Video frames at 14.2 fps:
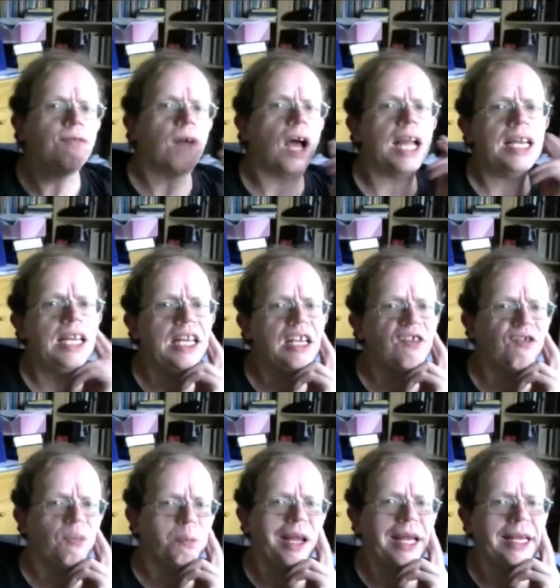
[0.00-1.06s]
ideas for
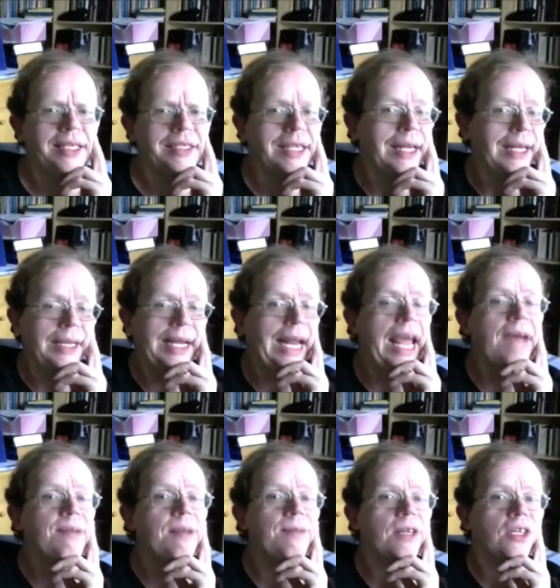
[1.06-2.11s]
plays that I
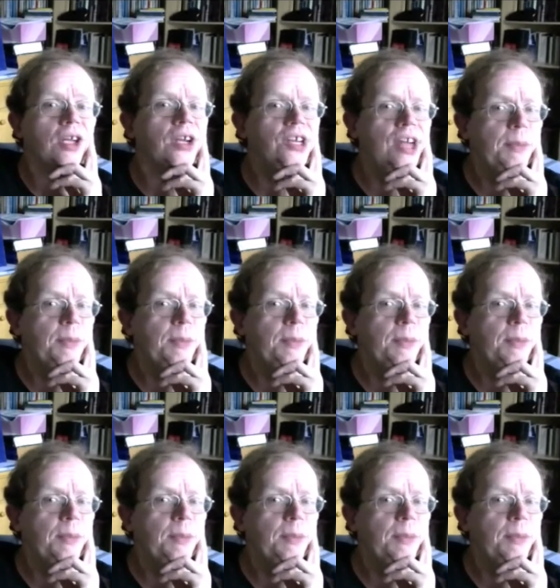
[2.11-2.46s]
haven't even touched